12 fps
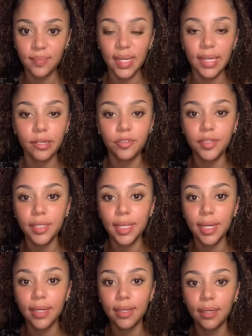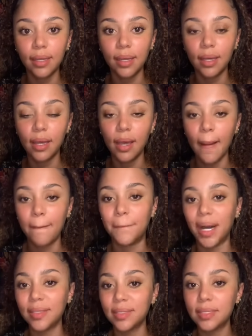And I feel like
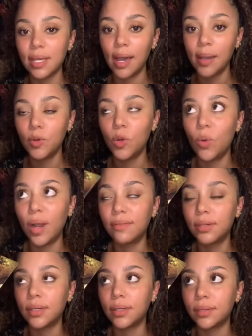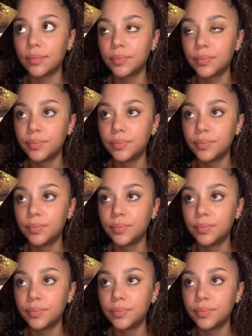by the time whoever,